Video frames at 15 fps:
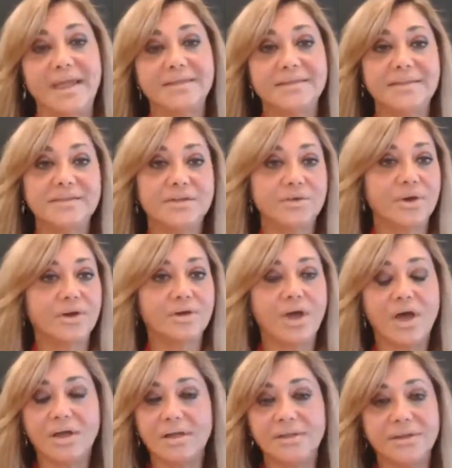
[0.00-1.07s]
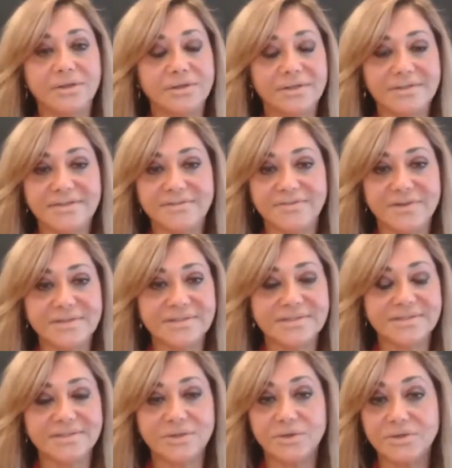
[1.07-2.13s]
I think there are clearly
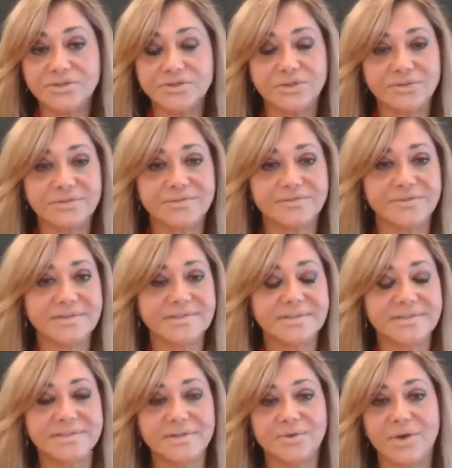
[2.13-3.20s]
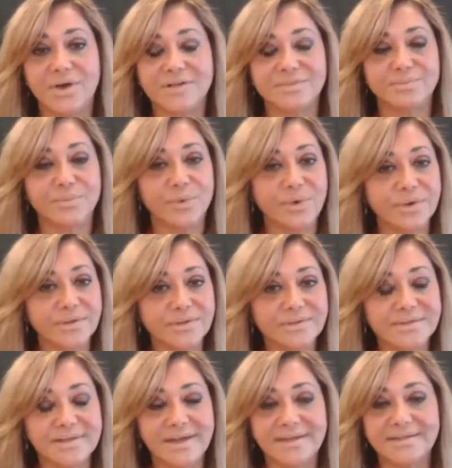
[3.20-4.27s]
differences, cultural differences across
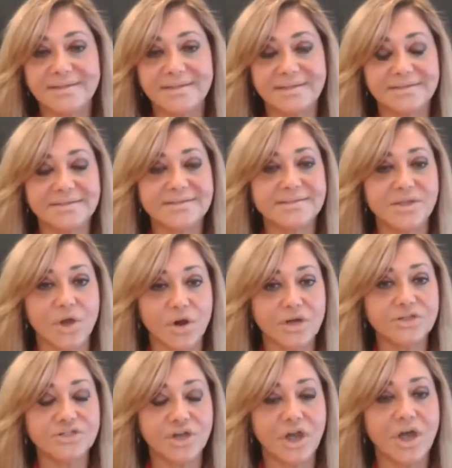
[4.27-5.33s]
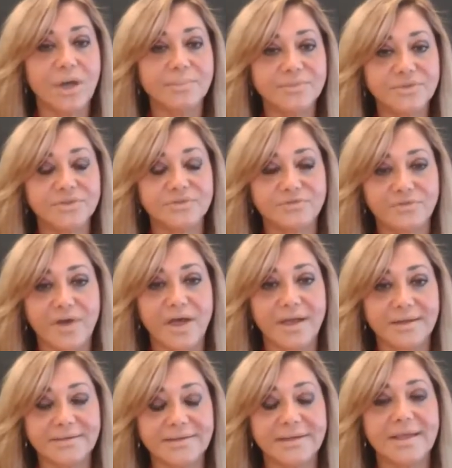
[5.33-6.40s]
borders, and I think it is our job to
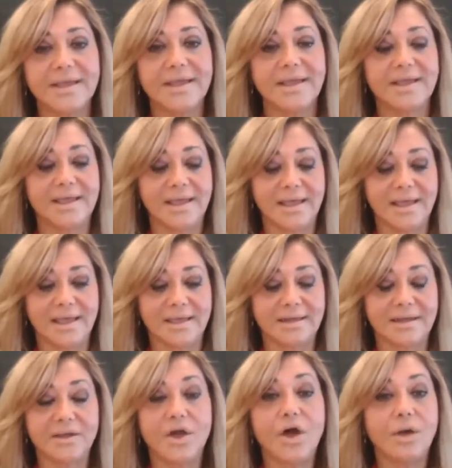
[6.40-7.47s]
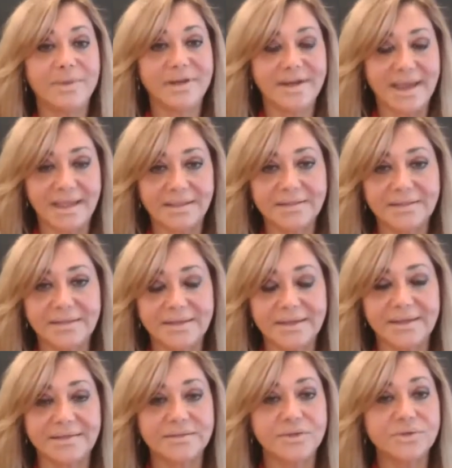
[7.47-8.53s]
find commonality,
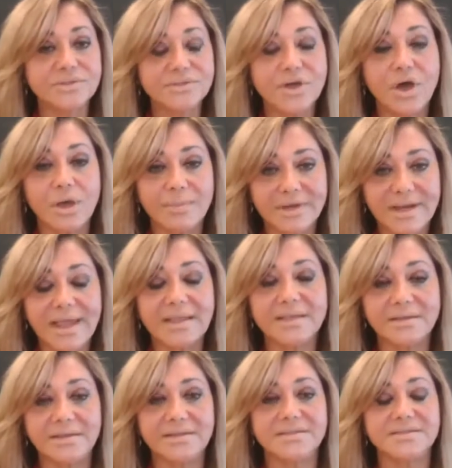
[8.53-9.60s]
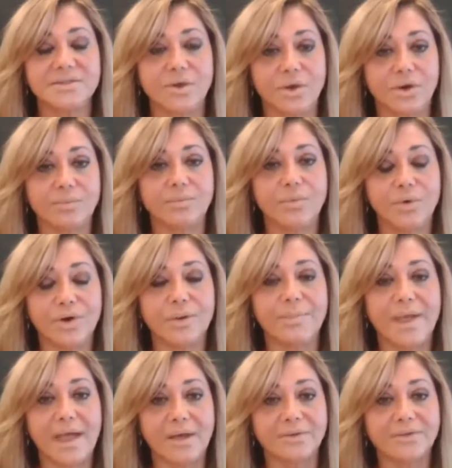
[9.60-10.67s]
and those commonalities are more
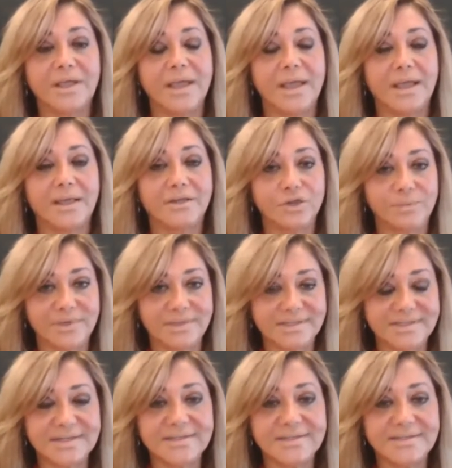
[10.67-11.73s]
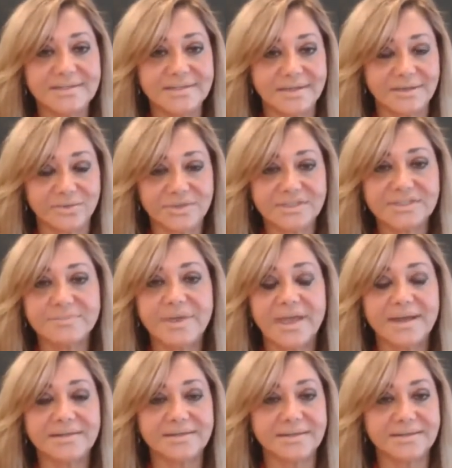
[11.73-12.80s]
about human dignity and
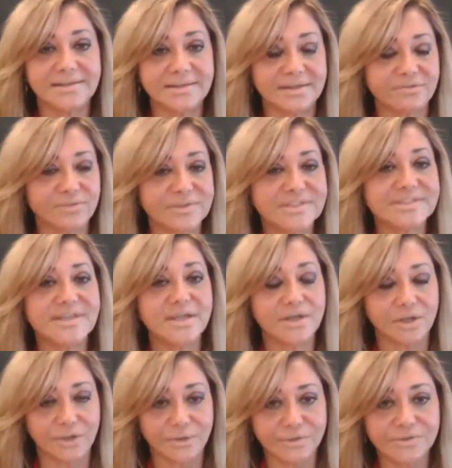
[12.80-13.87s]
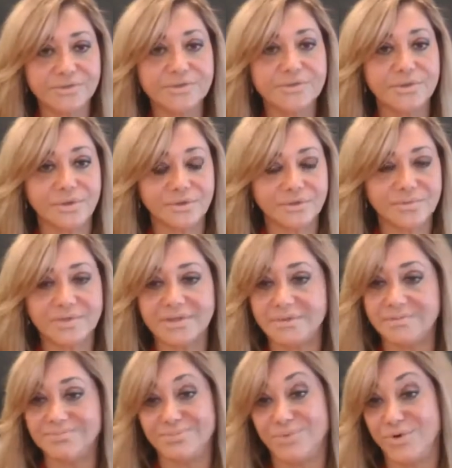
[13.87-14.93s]
respect. And I think if we stay close to those, we
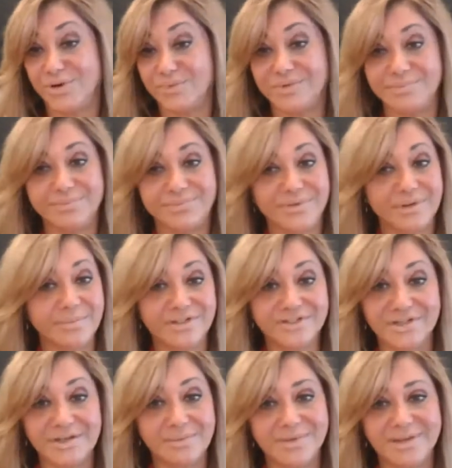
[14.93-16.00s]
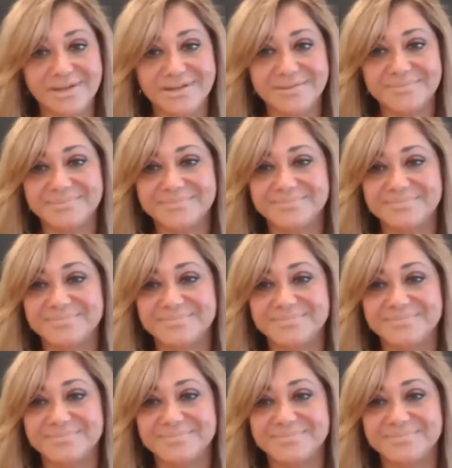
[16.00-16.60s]
can work with pretty much anybody.